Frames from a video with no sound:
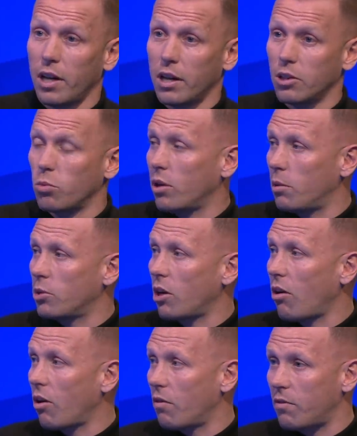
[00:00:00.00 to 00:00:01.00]
that mm-hmm. as well. There was a
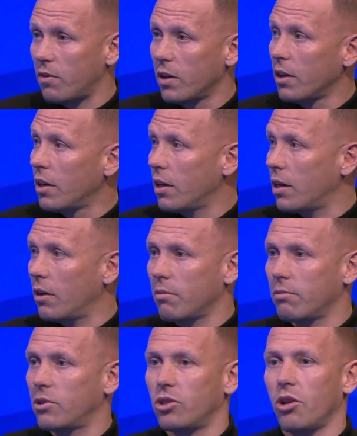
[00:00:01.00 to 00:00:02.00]
lot of, you know,
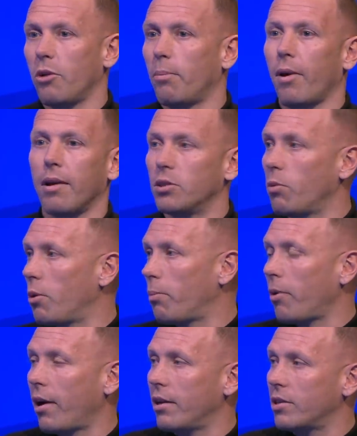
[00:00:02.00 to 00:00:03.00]
certain players weren't
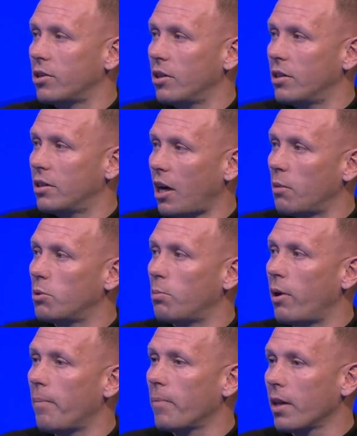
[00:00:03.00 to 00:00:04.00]
playing at certain times,
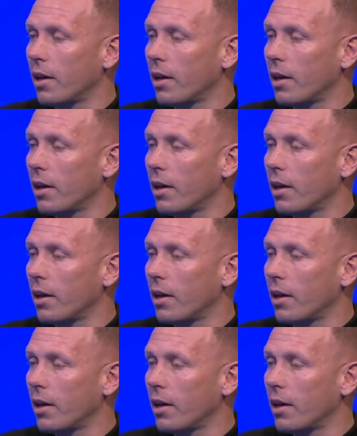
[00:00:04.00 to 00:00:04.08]
but